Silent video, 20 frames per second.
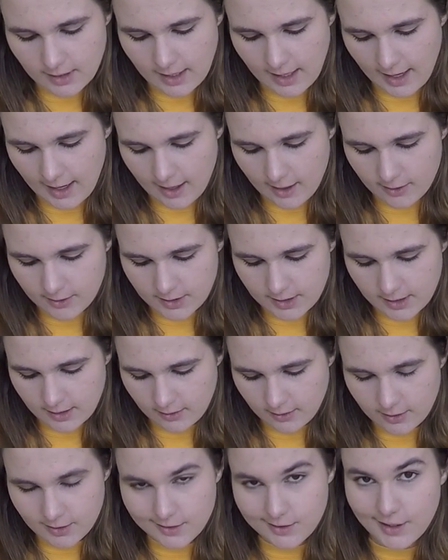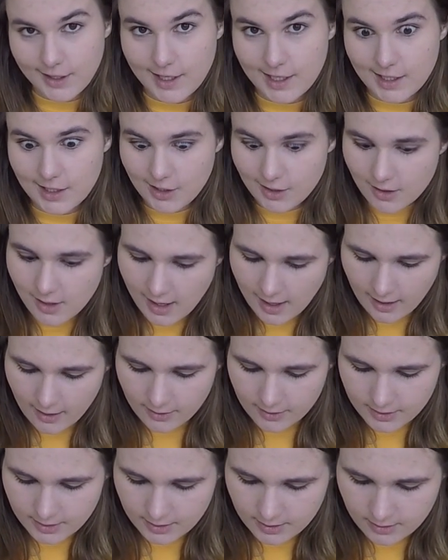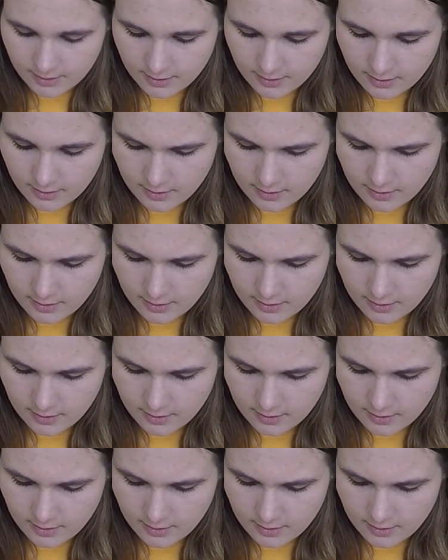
a house that looks like your house.